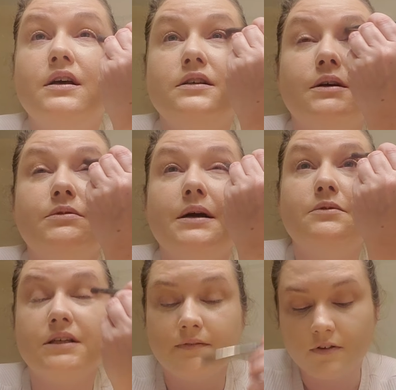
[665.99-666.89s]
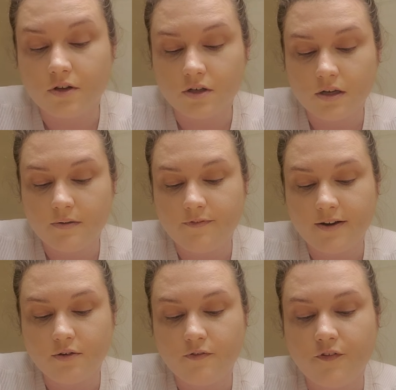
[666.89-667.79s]
sometimes even if I
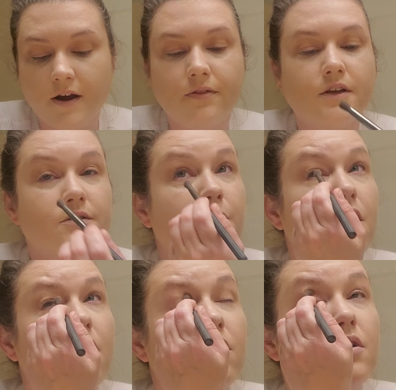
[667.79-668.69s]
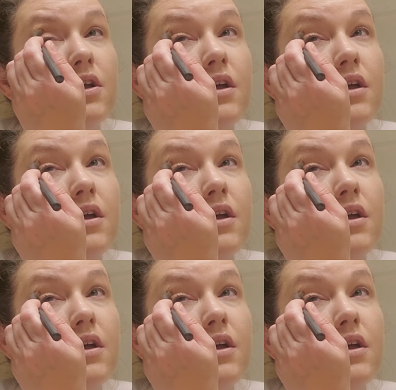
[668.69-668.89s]
do find the small